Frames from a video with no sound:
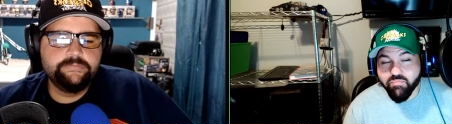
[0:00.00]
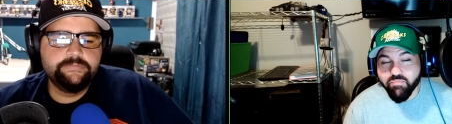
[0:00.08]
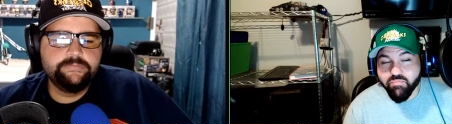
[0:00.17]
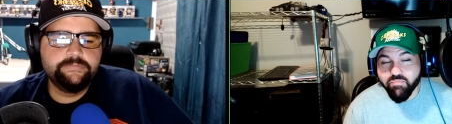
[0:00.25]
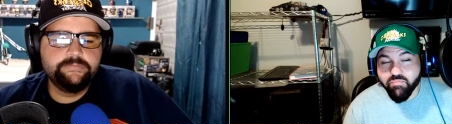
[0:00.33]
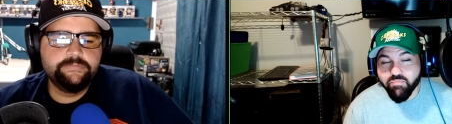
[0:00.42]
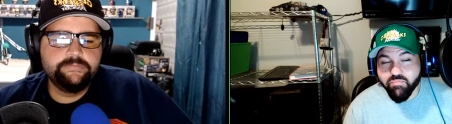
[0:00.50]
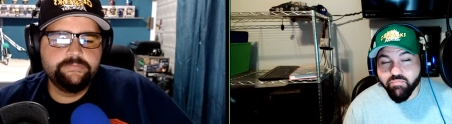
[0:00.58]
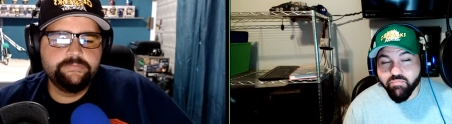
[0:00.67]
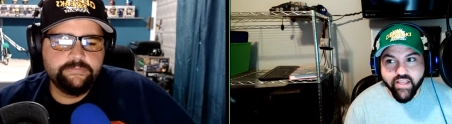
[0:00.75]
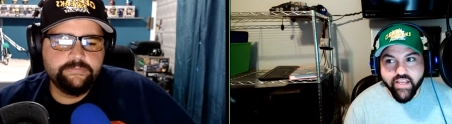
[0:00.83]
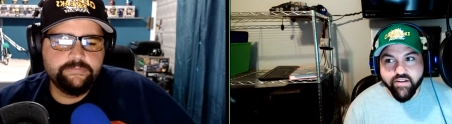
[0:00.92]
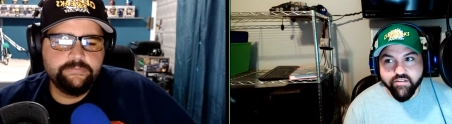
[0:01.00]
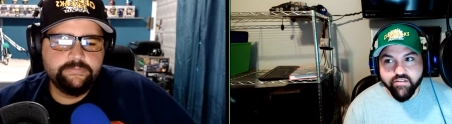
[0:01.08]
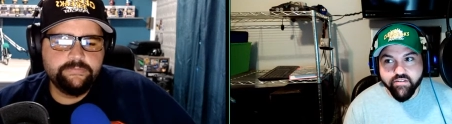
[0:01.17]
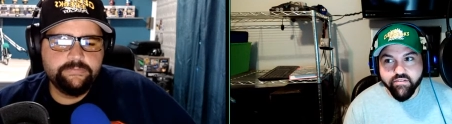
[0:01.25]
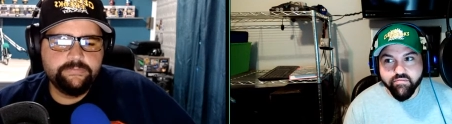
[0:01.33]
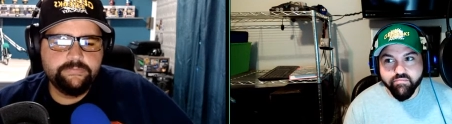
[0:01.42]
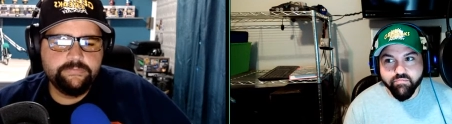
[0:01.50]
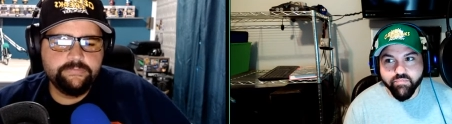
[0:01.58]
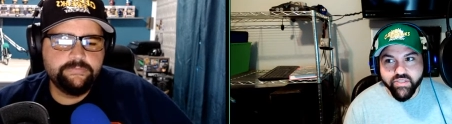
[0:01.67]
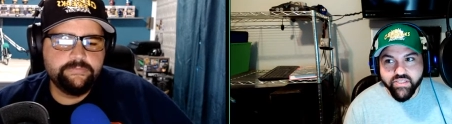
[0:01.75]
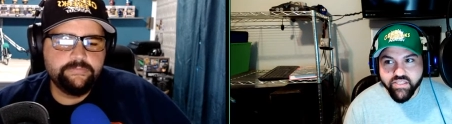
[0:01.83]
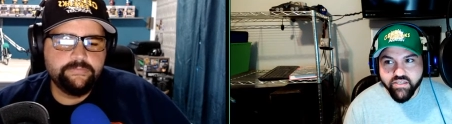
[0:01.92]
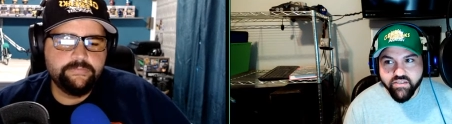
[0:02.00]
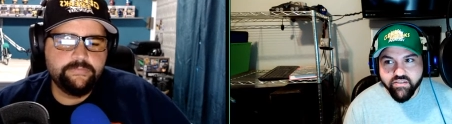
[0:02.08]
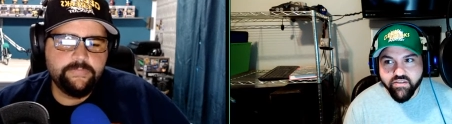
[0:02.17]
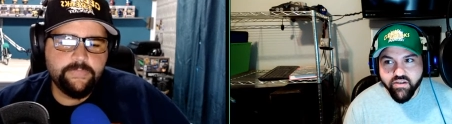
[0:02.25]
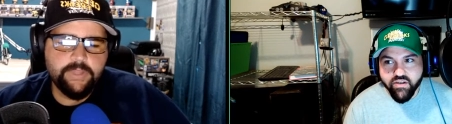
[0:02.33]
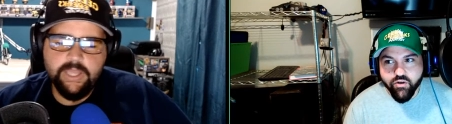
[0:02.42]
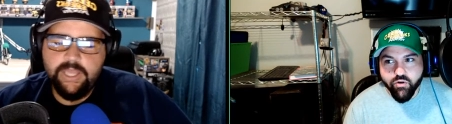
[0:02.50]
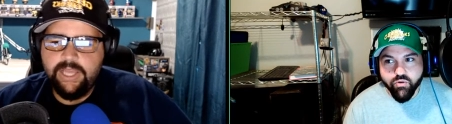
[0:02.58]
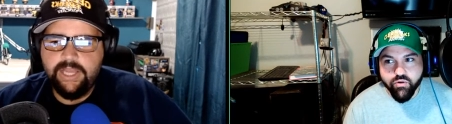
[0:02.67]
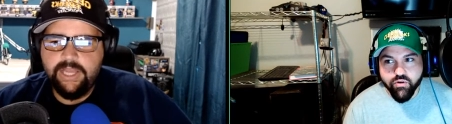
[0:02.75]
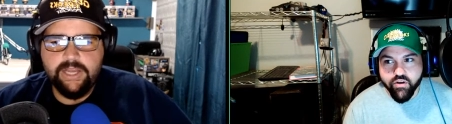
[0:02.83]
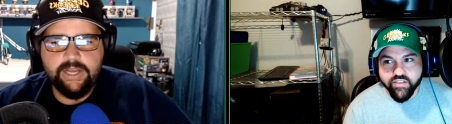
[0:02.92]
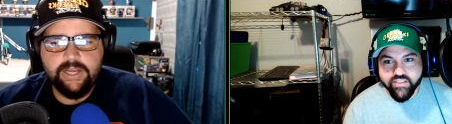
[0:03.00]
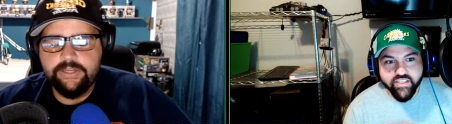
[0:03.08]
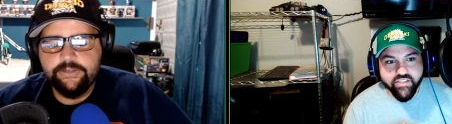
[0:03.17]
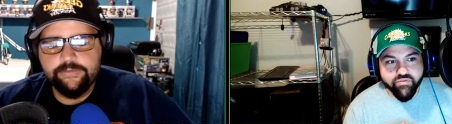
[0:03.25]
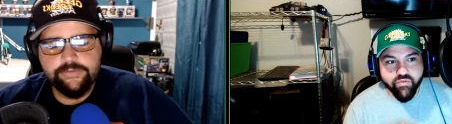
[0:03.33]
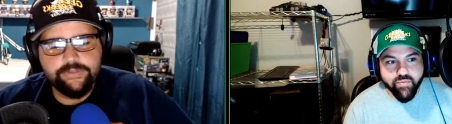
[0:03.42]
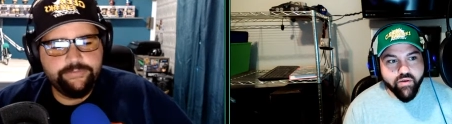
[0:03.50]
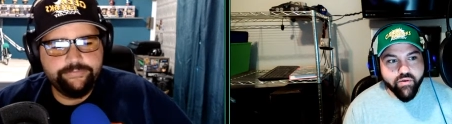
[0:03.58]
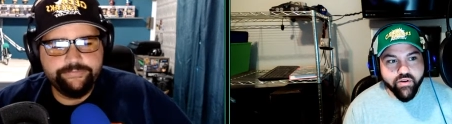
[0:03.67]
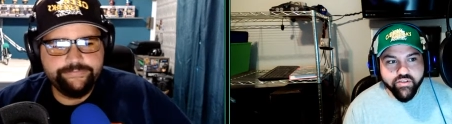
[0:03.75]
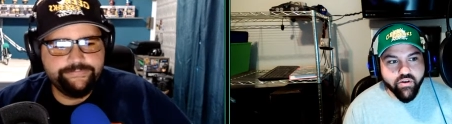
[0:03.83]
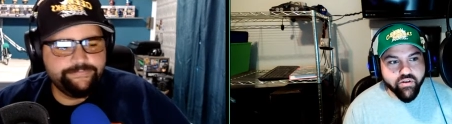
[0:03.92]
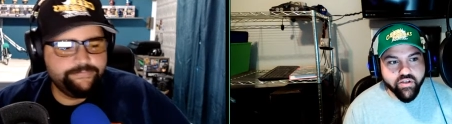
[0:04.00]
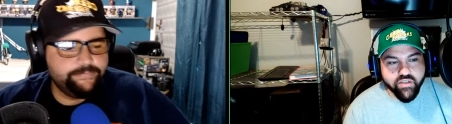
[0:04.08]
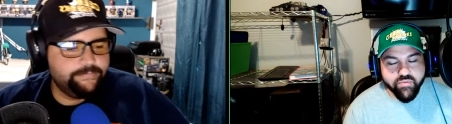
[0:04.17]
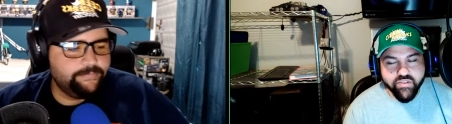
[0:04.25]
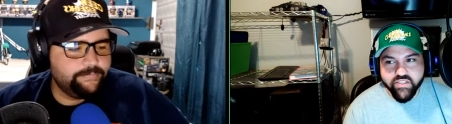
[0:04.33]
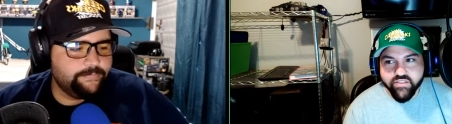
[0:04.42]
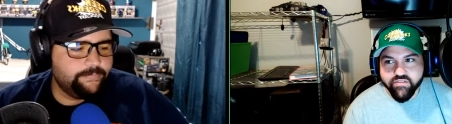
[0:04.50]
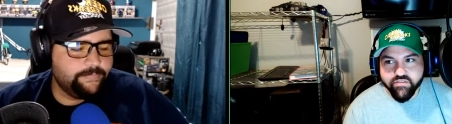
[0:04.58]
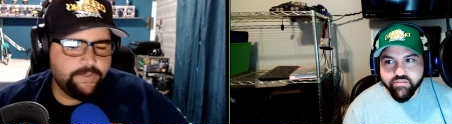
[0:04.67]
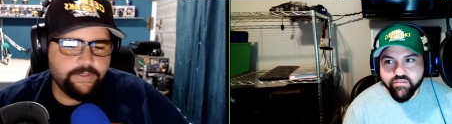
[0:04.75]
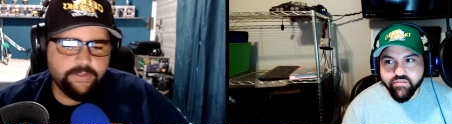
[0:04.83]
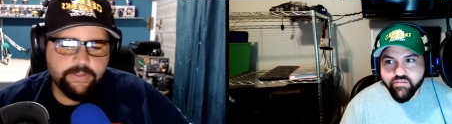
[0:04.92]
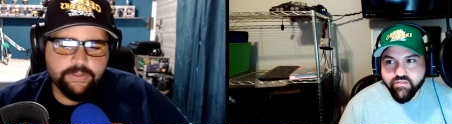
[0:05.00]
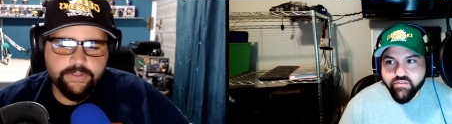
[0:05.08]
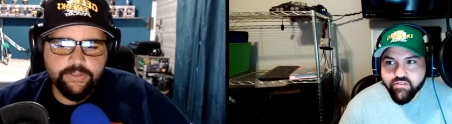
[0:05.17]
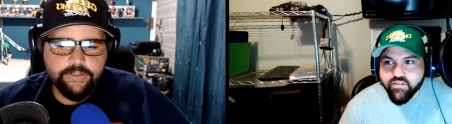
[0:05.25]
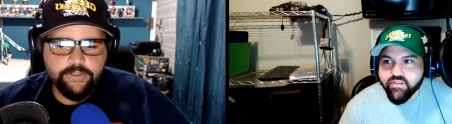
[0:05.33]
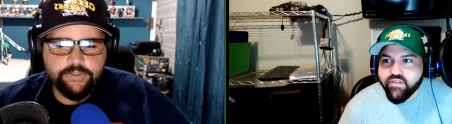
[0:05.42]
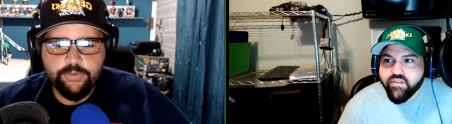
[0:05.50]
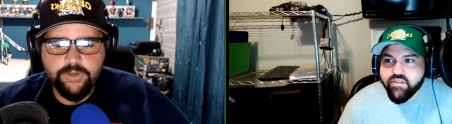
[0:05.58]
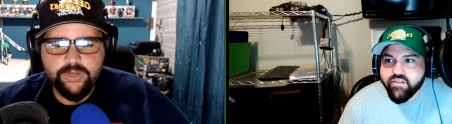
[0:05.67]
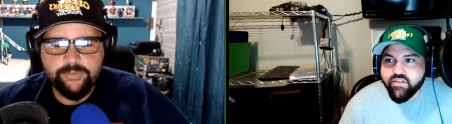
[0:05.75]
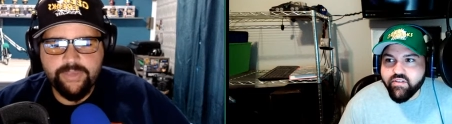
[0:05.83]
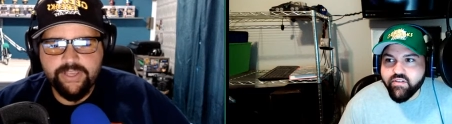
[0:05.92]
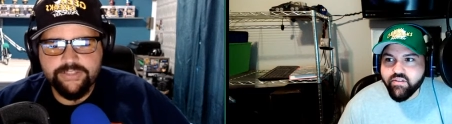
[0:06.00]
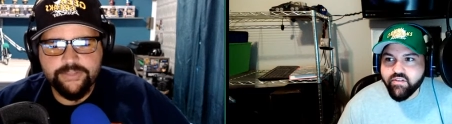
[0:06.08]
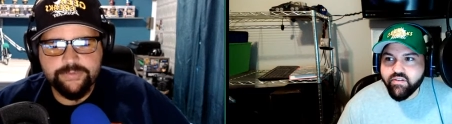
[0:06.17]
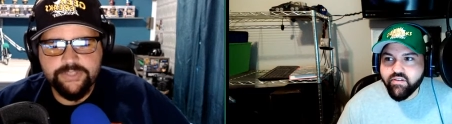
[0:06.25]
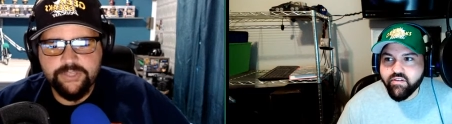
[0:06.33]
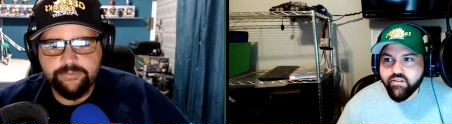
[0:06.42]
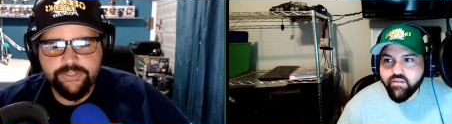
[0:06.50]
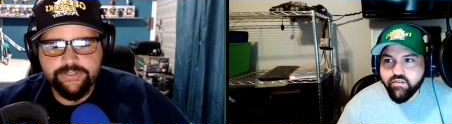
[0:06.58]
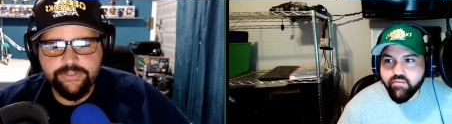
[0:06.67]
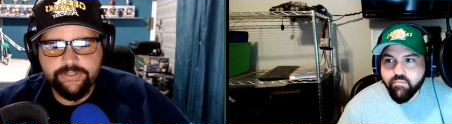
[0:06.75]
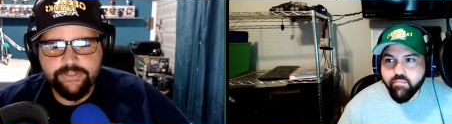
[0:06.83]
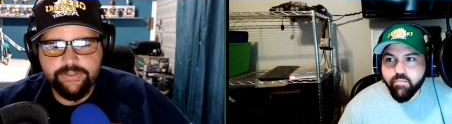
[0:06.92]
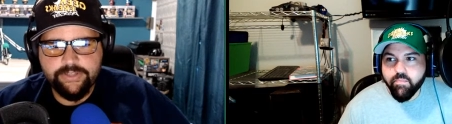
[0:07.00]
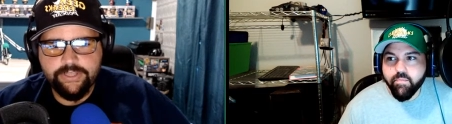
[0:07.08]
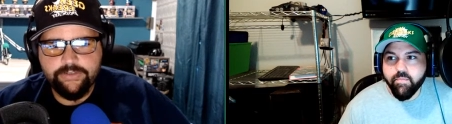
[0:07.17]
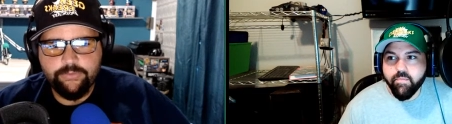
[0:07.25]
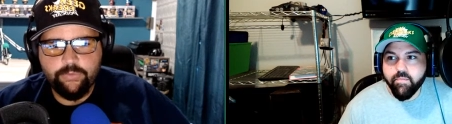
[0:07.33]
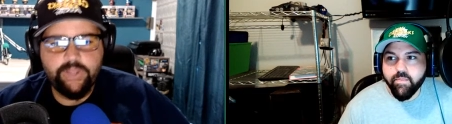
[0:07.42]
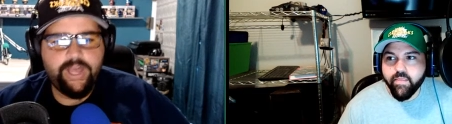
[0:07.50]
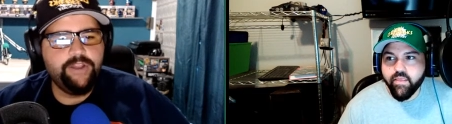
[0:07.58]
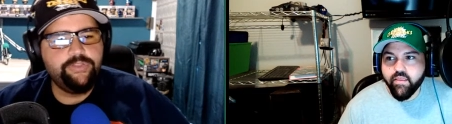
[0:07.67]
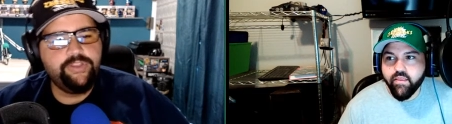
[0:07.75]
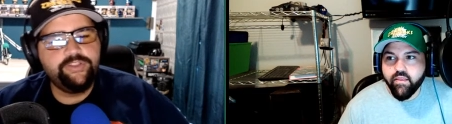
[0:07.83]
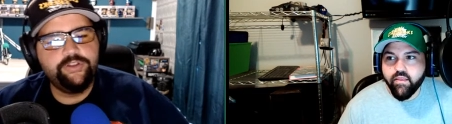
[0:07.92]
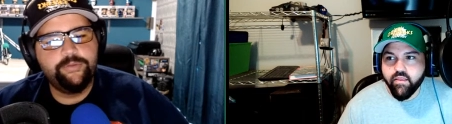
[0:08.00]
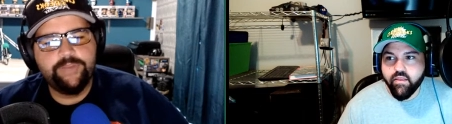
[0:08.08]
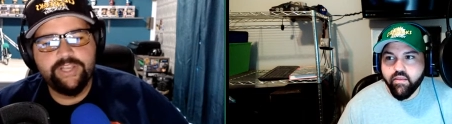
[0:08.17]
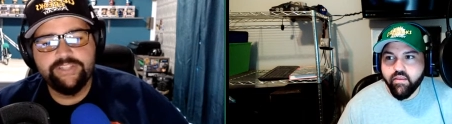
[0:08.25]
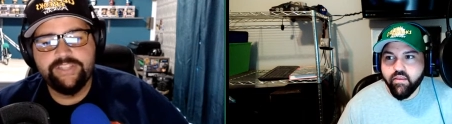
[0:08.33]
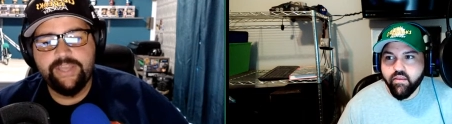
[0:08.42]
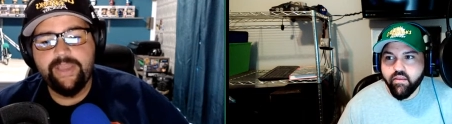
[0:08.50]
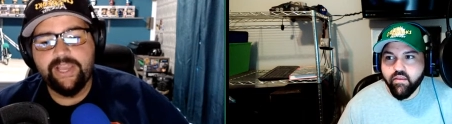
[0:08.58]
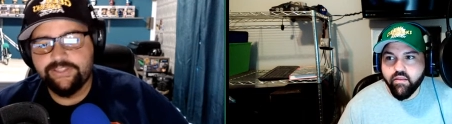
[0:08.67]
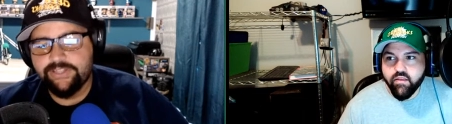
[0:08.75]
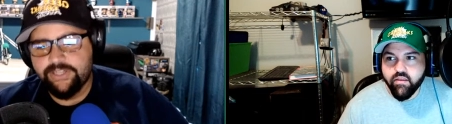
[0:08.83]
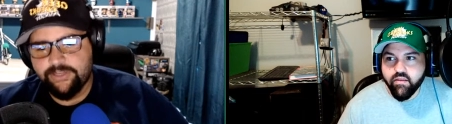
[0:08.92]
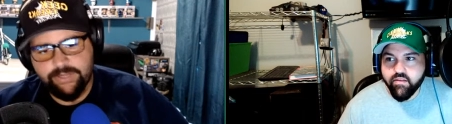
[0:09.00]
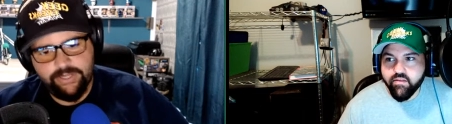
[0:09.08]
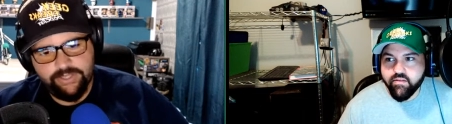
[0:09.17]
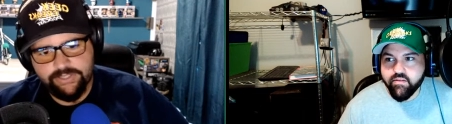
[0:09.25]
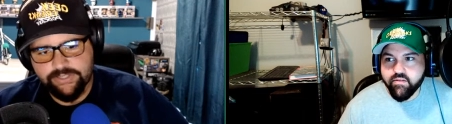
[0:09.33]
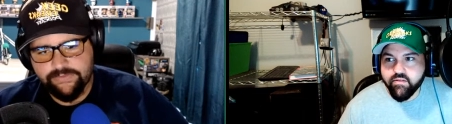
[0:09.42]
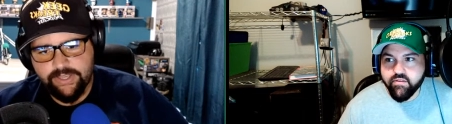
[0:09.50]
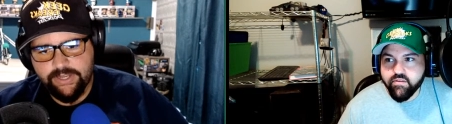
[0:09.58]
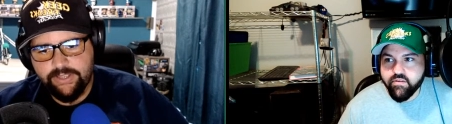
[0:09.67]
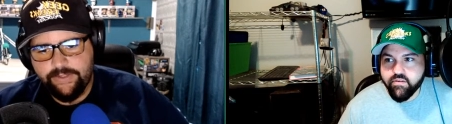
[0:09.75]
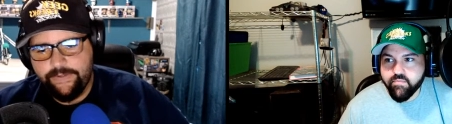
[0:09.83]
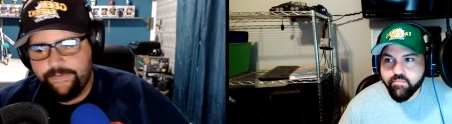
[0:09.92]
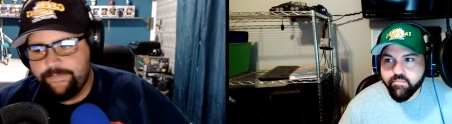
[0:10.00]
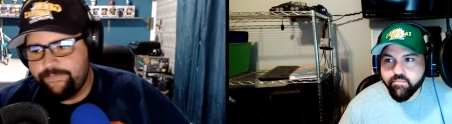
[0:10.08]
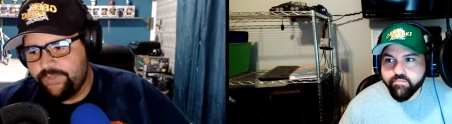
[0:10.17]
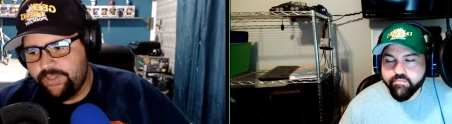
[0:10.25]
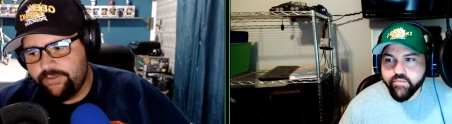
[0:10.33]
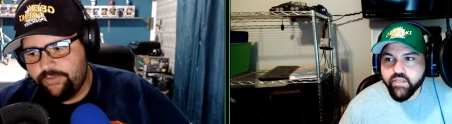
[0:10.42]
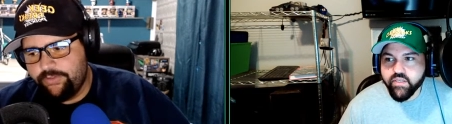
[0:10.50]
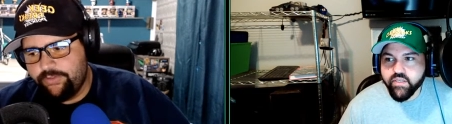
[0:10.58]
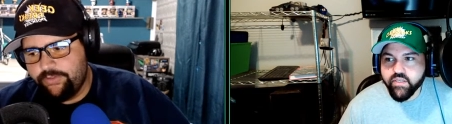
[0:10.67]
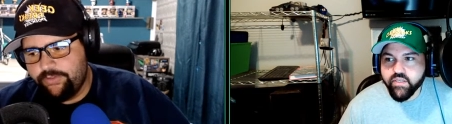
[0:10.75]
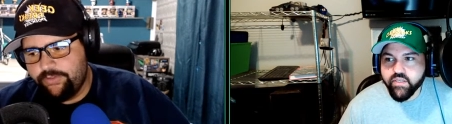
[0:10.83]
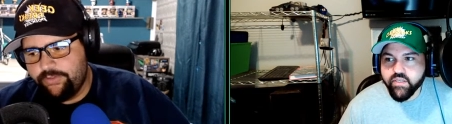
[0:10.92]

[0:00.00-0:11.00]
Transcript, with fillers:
Speaker 1: their later BlizzCon, or is this from so. now on all going to be digital?
Speaker 2: You want to make us upset, Blizzard? Then, well, I don't think they'll because they make a ton of money on this event. Yeah. There's like